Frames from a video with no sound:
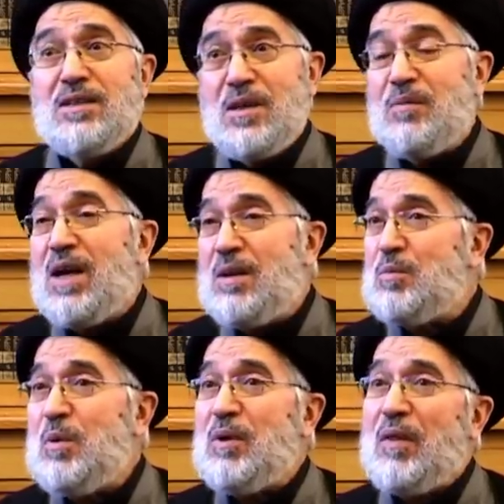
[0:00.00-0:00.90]
Sometimes
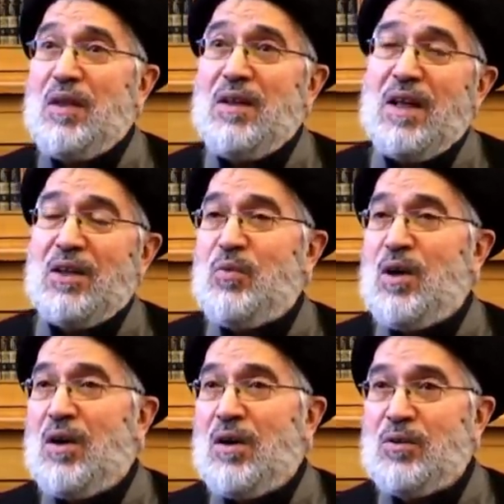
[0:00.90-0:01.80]
people think that
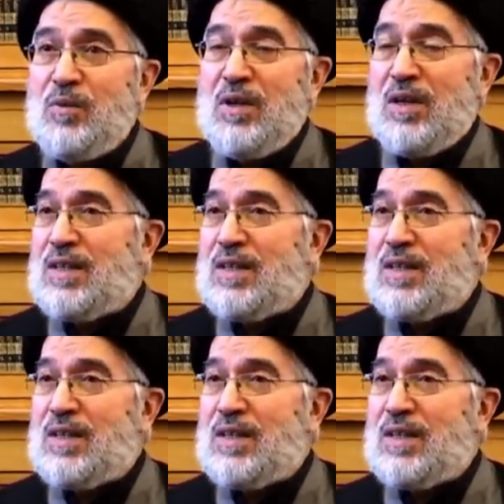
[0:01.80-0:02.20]
we are doing